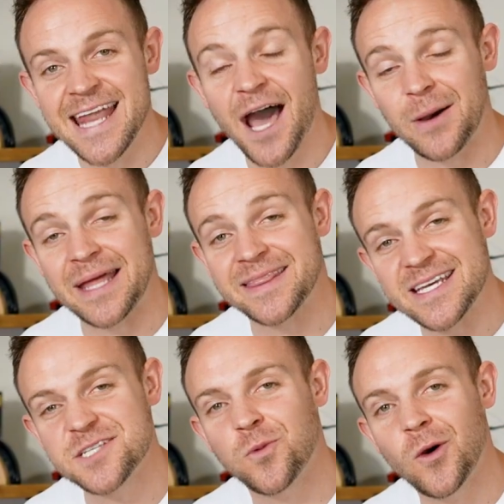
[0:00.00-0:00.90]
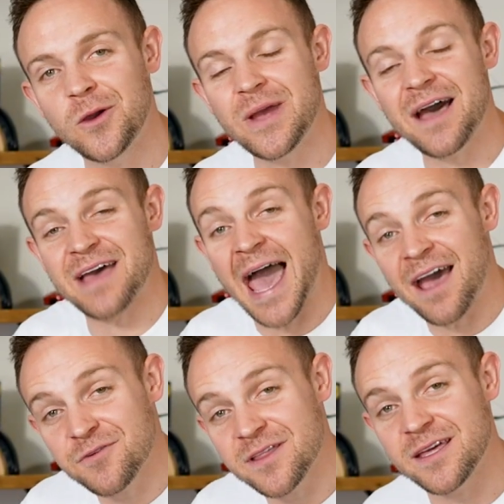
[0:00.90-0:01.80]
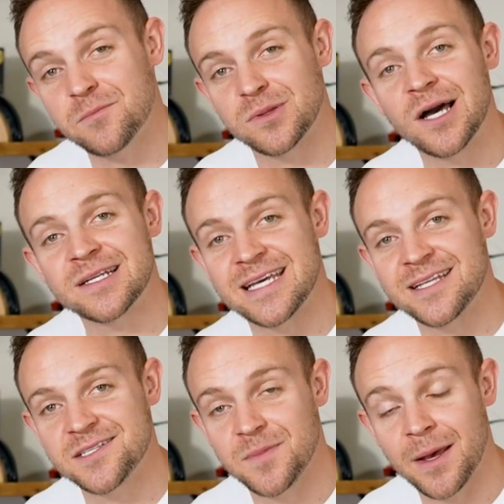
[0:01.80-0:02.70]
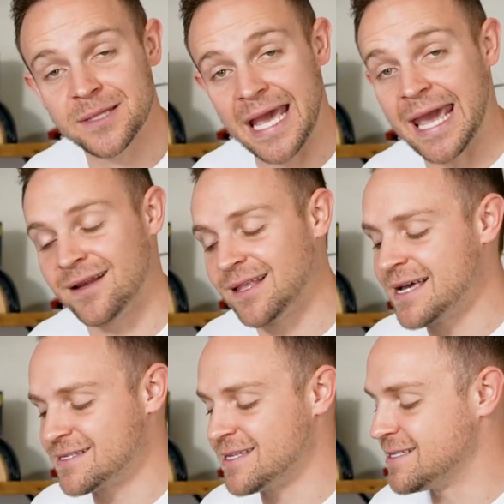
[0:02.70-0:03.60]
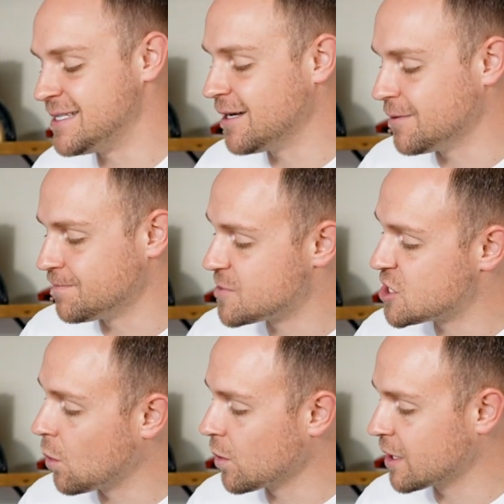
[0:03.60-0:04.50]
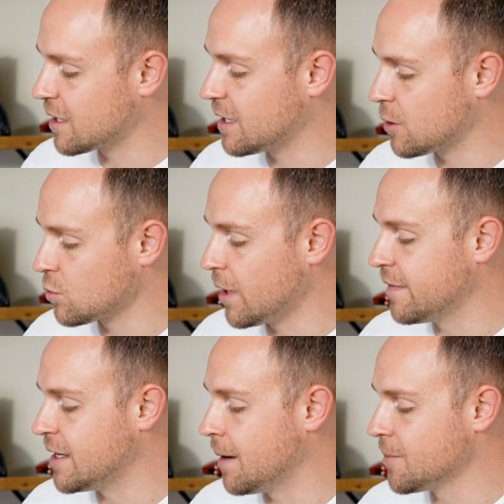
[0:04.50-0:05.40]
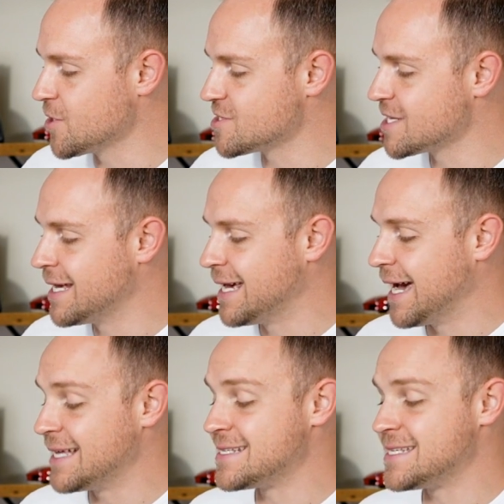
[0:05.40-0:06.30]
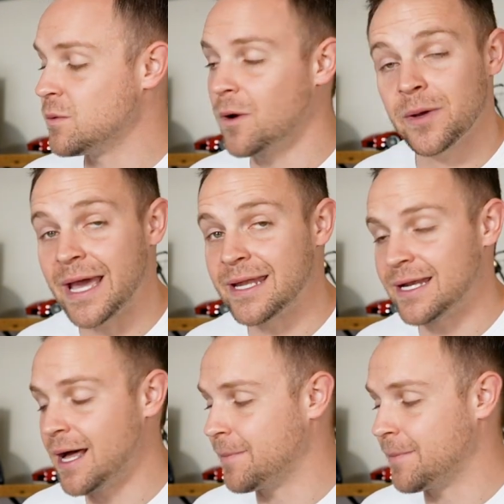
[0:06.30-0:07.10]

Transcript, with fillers: dollars. Now, at this point, we have everything plugged in to be able to analyze this deal. So we're gonna click run the numbers and see where we ended